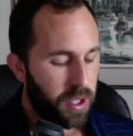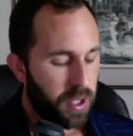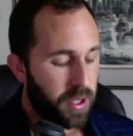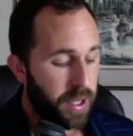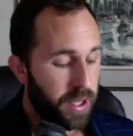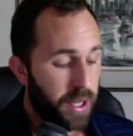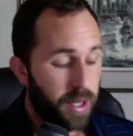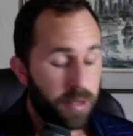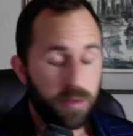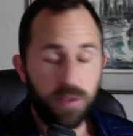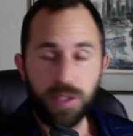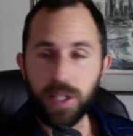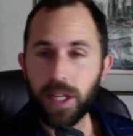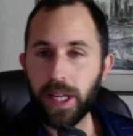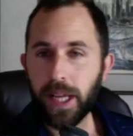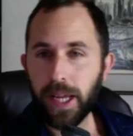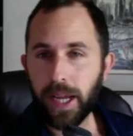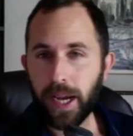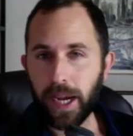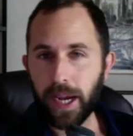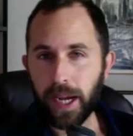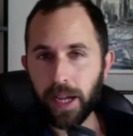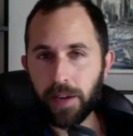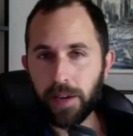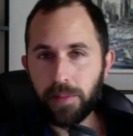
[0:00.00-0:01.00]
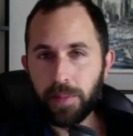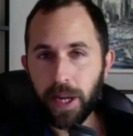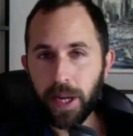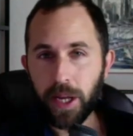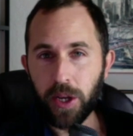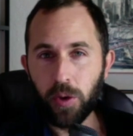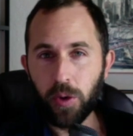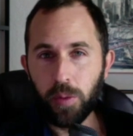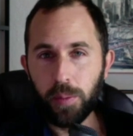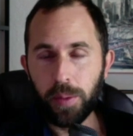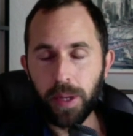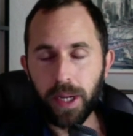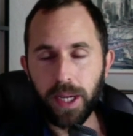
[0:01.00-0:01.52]
Now, today I have my
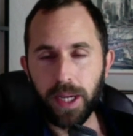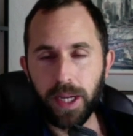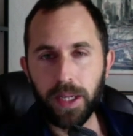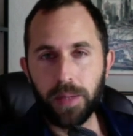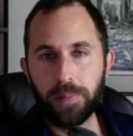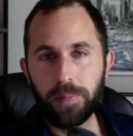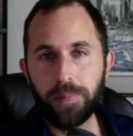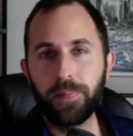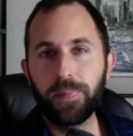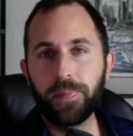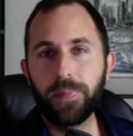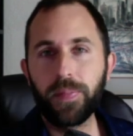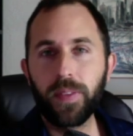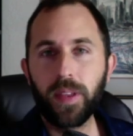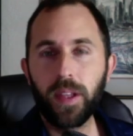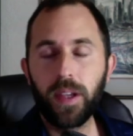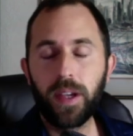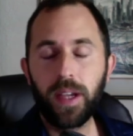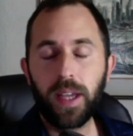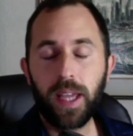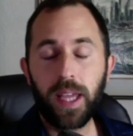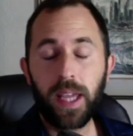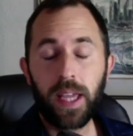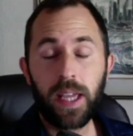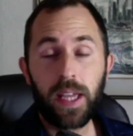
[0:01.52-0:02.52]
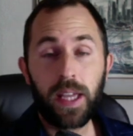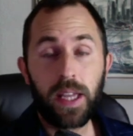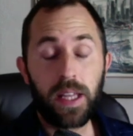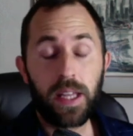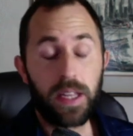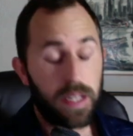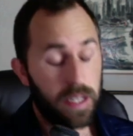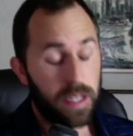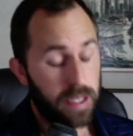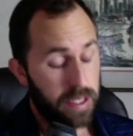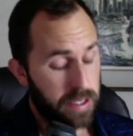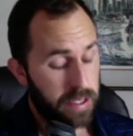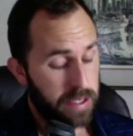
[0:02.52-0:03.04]
notepad and
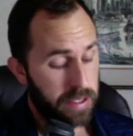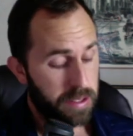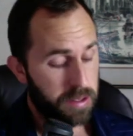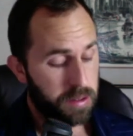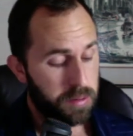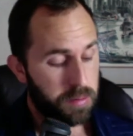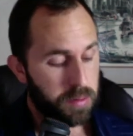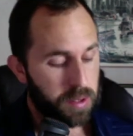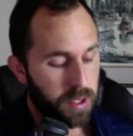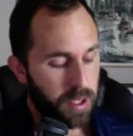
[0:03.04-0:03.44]
uh,